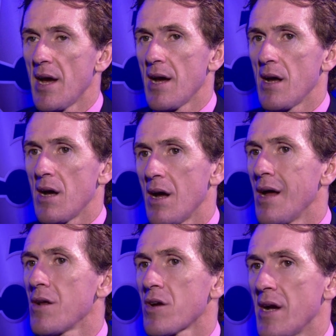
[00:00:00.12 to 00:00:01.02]

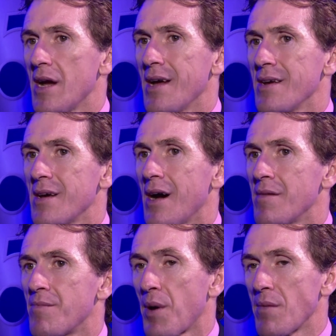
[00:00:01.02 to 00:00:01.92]
Look,
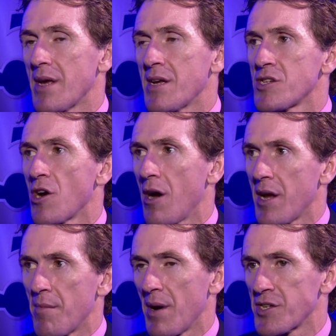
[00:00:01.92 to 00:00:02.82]
I'm probably
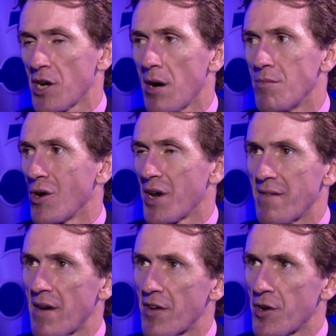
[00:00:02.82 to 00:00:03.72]
enjoying my job more than
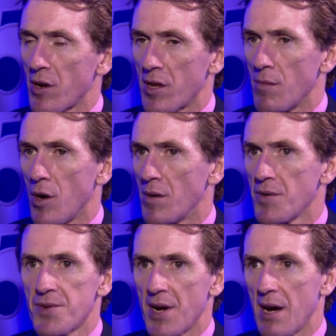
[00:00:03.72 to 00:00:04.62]
I've ever done at the
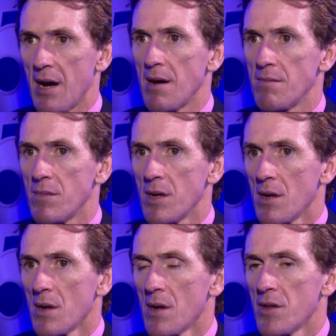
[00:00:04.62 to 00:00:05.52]
moment.
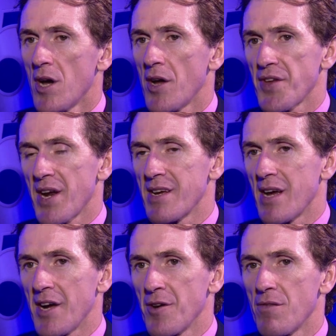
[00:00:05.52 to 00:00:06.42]
Not that
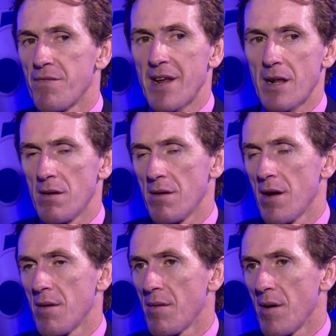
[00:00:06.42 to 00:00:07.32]
I don't feel
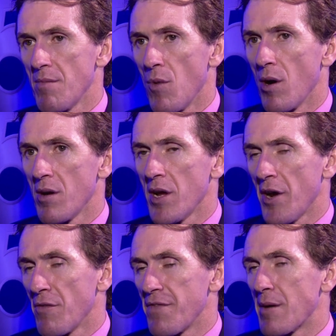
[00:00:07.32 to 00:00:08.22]

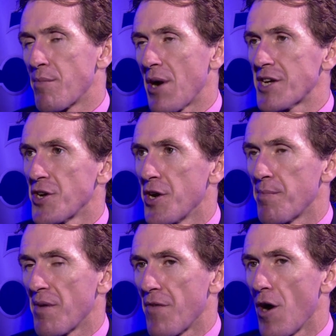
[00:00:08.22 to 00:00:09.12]
I don't feel pressure to
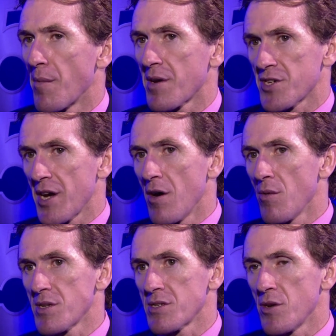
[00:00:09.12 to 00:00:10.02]
perform, because I
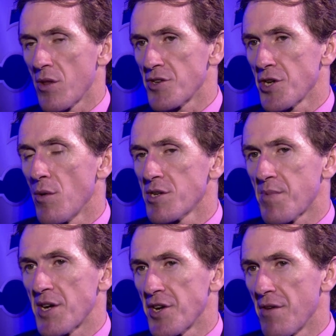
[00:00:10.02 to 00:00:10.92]
always, you know, there's always
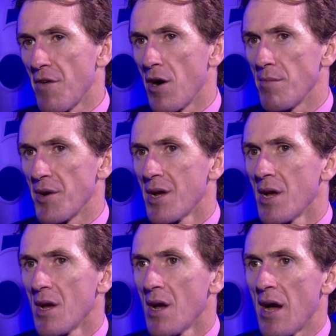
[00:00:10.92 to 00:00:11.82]
pressure to perform, but
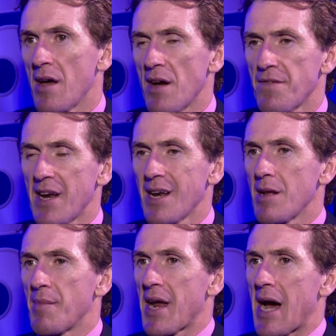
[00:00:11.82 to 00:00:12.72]
I feel a
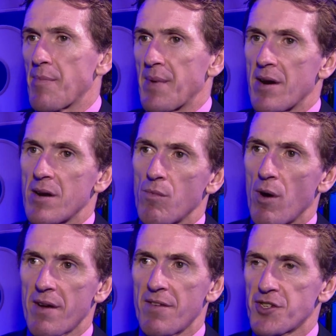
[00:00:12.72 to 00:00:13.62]
little bit happier in
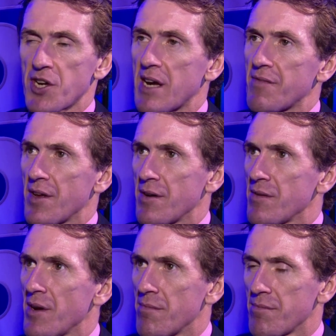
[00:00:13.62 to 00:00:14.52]
what I've achieved
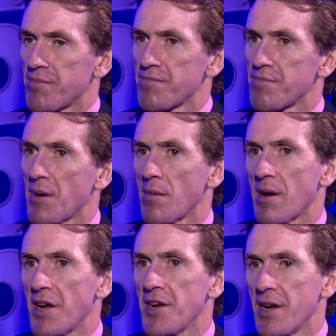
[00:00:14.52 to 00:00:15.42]
than
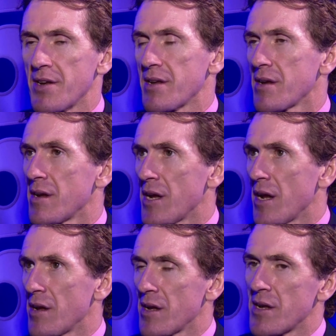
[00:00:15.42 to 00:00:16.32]
probably I did in
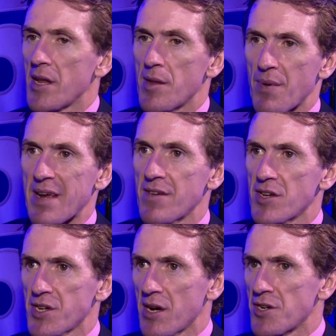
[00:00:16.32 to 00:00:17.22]
the
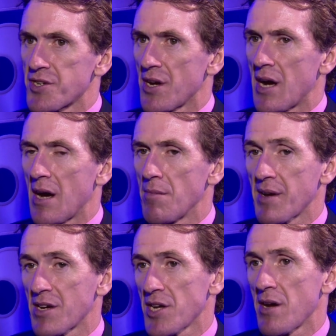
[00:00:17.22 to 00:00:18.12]
previous years,
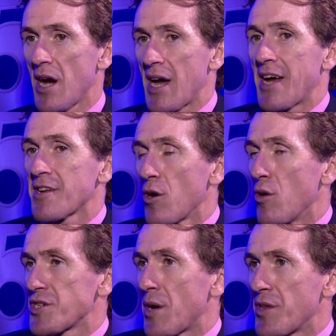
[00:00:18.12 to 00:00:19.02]
because I had
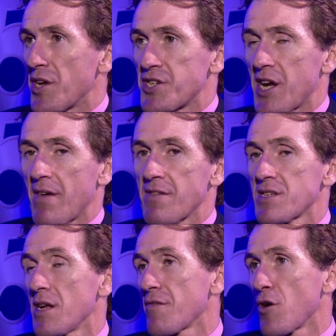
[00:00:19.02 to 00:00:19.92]
goals I want to achieve. I
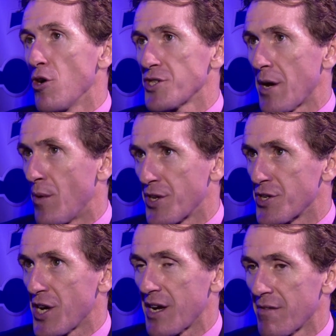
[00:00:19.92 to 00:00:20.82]
still have goals I want to
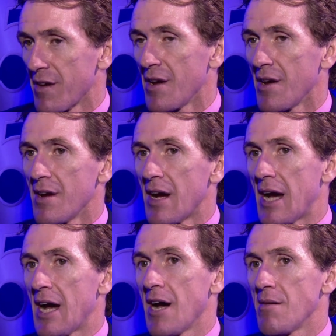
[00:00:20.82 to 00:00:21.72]
achieve.
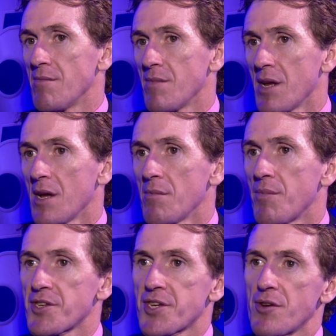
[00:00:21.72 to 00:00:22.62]

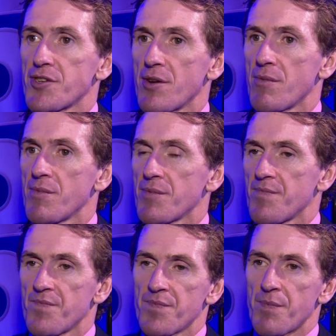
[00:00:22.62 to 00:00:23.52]
But
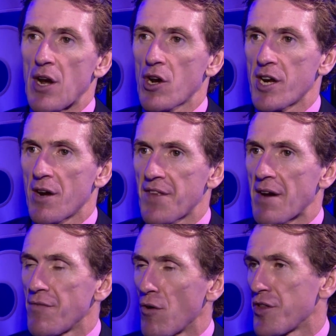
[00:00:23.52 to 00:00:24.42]
to be lucky enough to
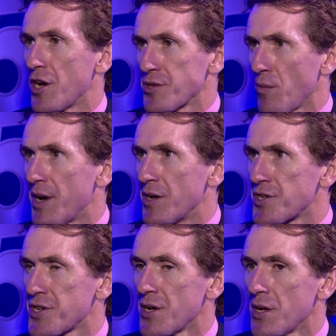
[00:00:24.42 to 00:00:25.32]
have 4,000 winners